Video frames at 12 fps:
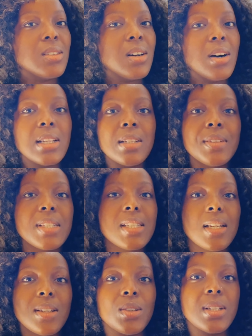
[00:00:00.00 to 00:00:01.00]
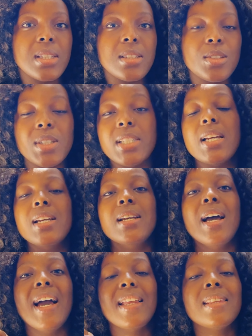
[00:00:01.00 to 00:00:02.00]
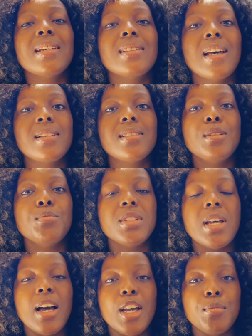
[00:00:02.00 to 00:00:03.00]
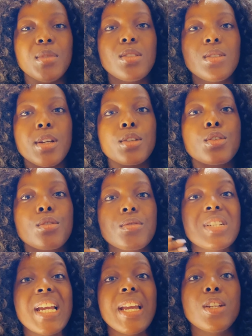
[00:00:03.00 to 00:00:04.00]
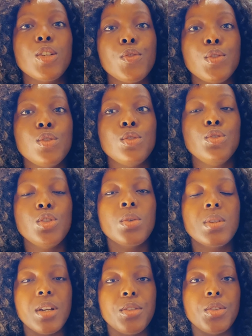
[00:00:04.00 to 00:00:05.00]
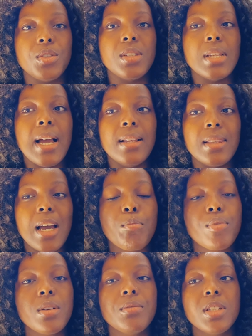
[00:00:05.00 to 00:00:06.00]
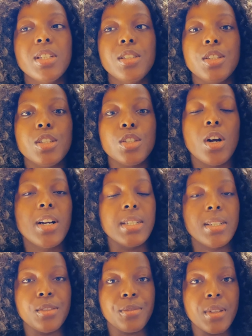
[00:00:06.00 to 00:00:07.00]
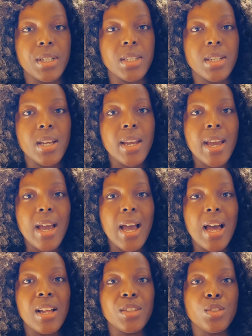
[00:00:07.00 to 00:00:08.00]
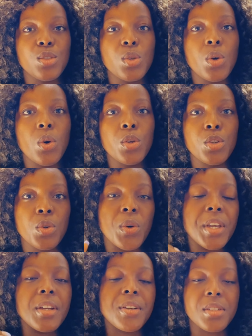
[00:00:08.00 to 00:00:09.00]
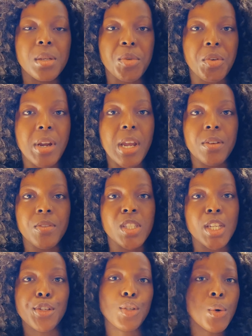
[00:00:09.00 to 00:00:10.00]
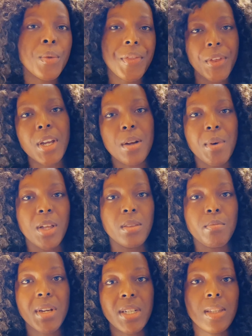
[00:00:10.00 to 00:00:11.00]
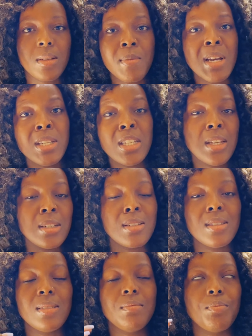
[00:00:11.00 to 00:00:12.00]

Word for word: all of a sudden all this noise. I think that sometimes certain creatives don't understand that privileges are different. And so you'll hear some creatives say, don't think about the money, the money that